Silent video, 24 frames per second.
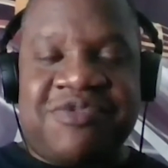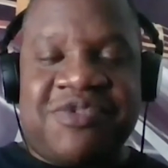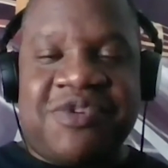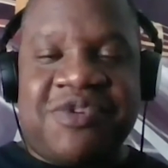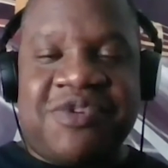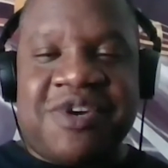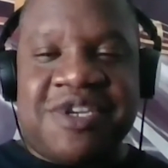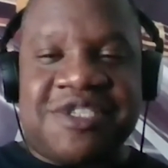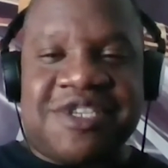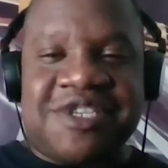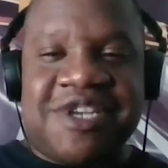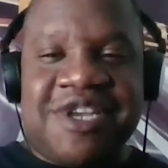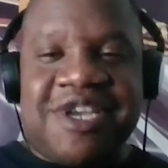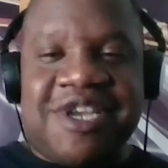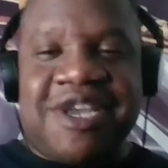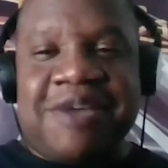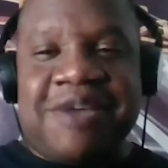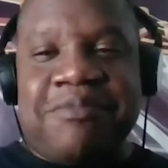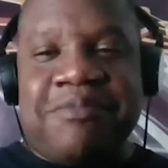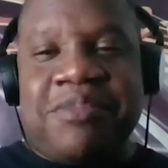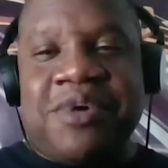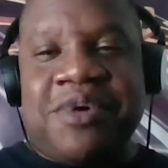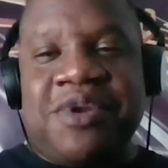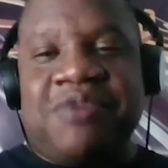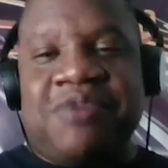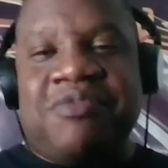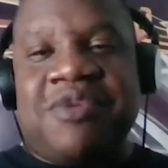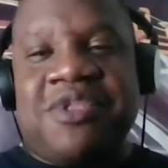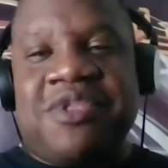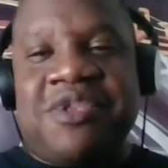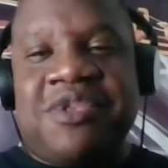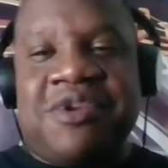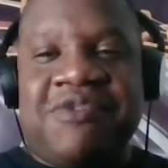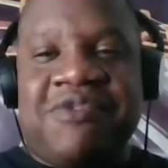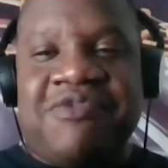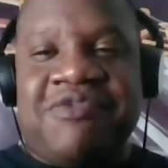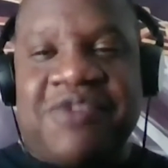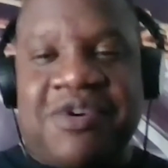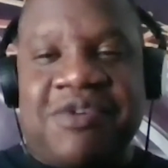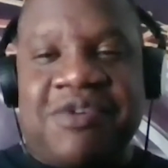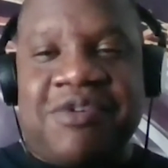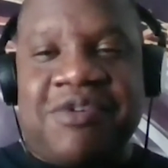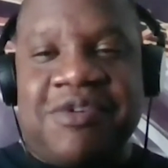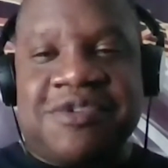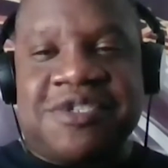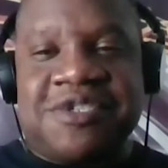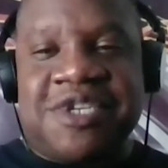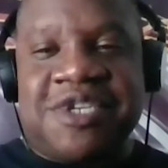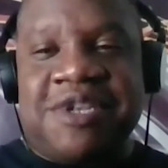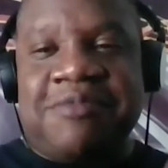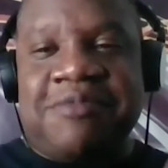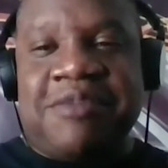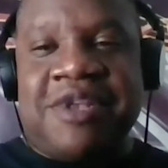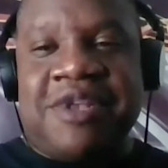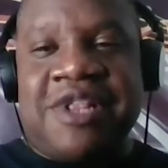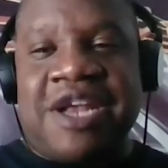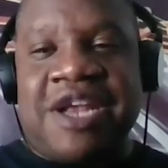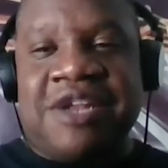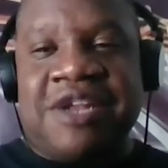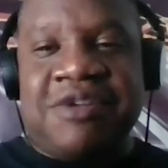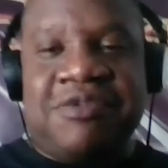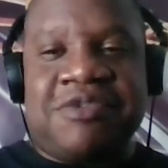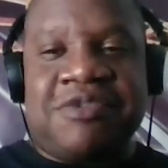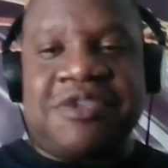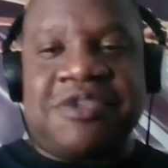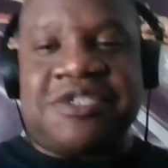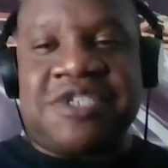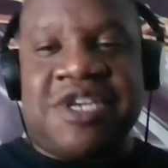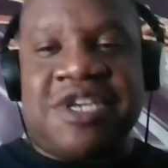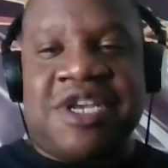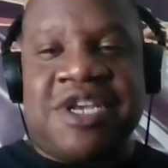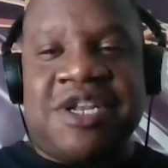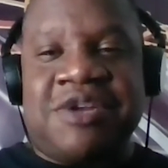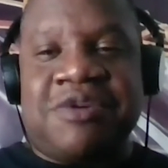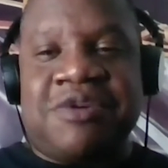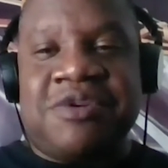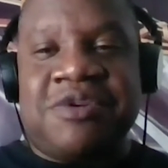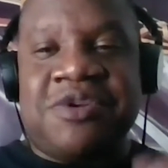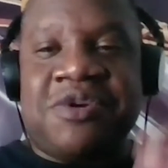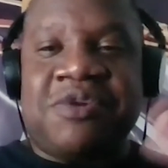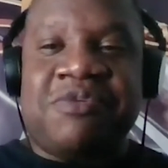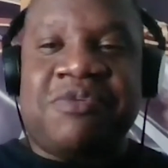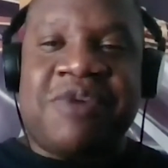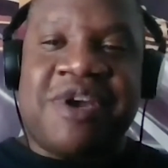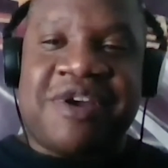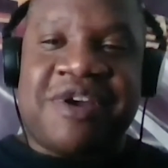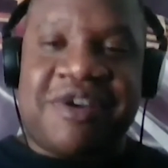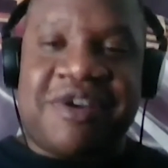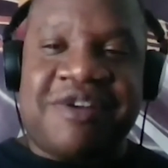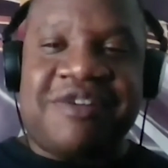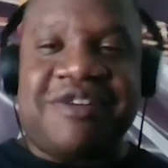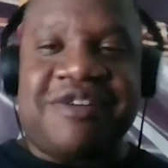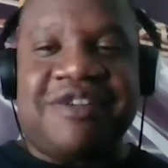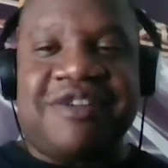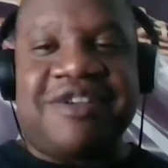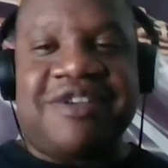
voice and put it with your vocals. It'll be like Luther singing on your record.